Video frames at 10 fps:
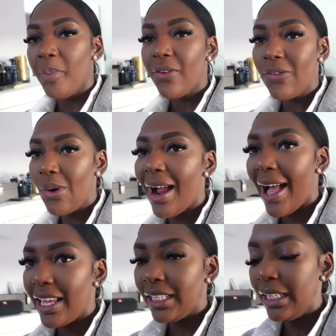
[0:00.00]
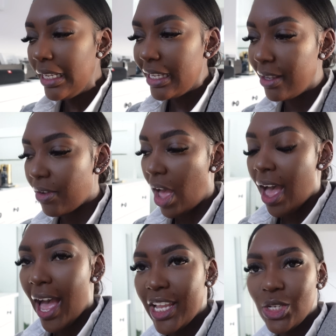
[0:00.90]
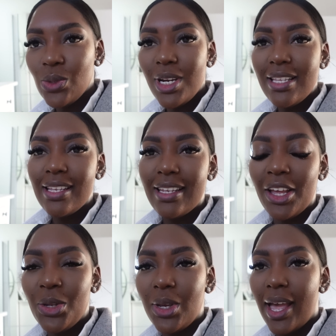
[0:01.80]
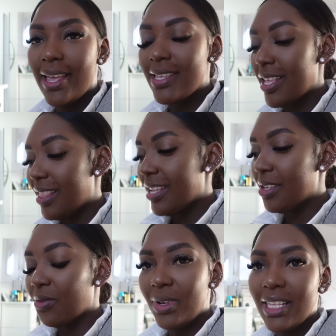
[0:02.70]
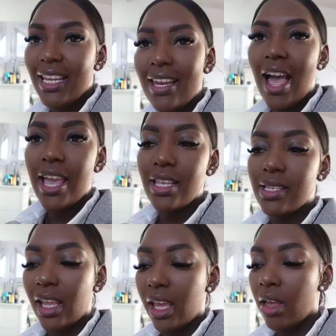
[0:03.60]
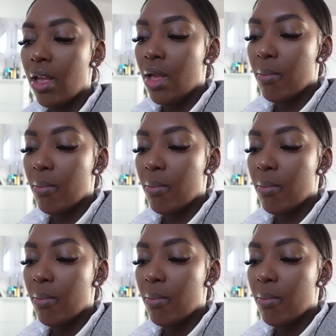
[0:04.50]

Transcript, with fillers: Before I leave, I just wanted to tell you guys this really nice like